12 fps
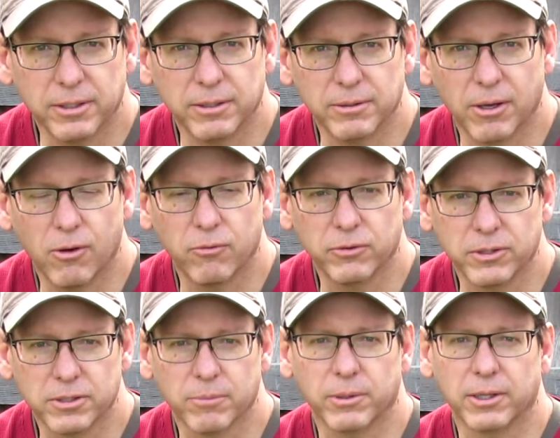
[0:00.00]
and hopefully
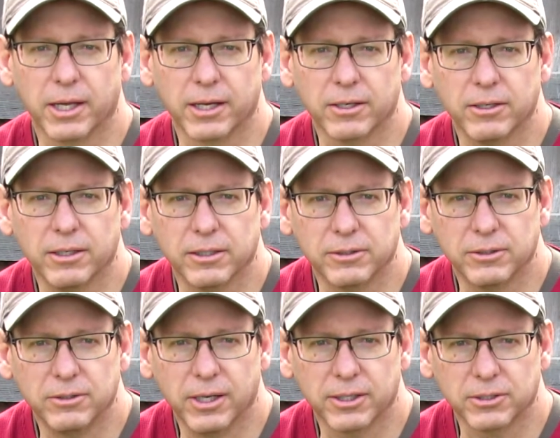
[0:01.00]
something that can
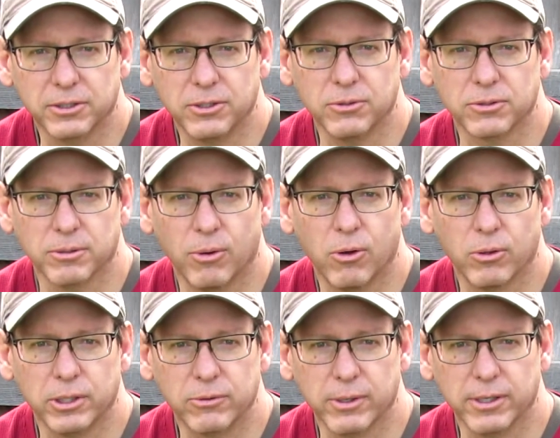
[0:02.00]
actually do some
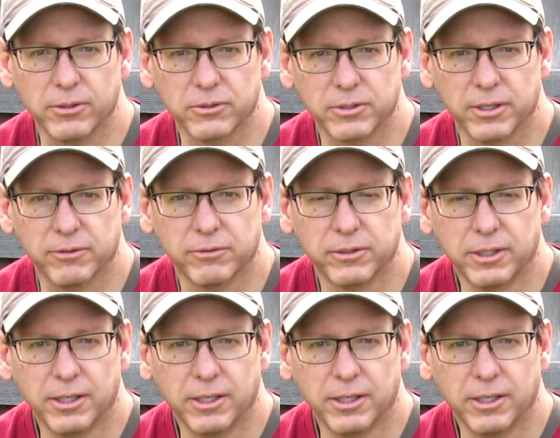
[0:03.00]
holy grail stuff,